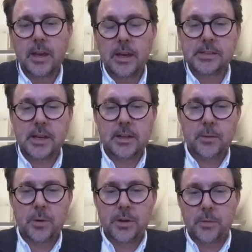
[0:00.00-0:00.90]
Yeah,
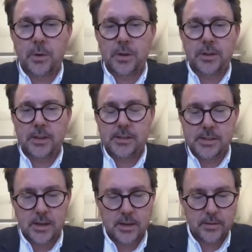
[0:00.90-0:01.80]
exactly. What
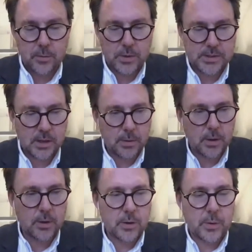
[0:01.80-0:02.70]
these the
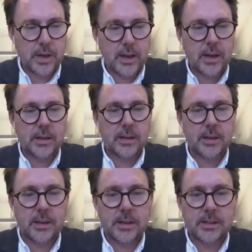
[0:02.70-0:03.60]
whistleblower we had
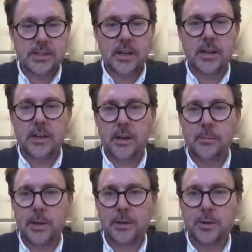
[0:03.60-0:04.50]
inside
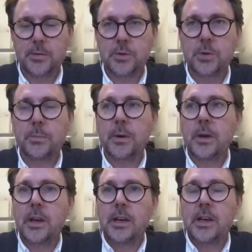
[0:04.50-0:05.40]
the Milton Group,
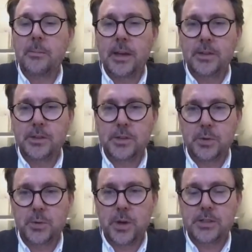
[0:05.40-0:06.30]
he managed
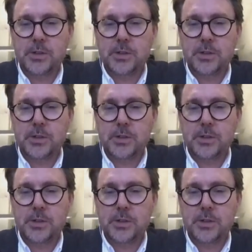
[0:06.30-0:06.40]
to